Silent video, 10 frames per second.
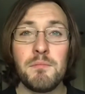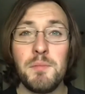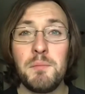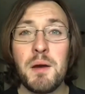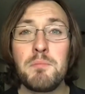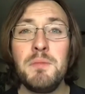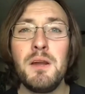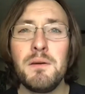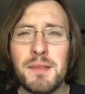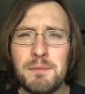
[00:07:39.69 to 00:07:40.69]
but my, you
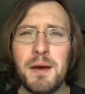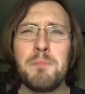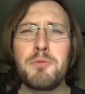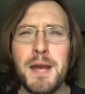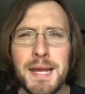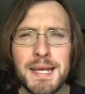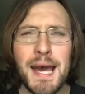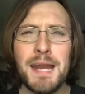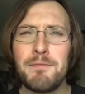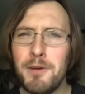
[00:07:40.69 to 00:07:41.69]
know, my brain
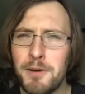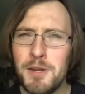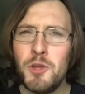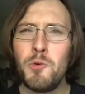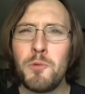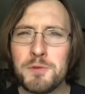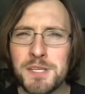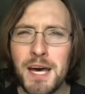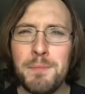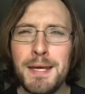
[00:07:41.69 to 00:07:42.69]
kind of already knew what was
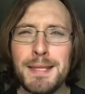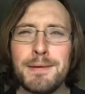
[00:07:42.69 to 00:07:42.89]
coming.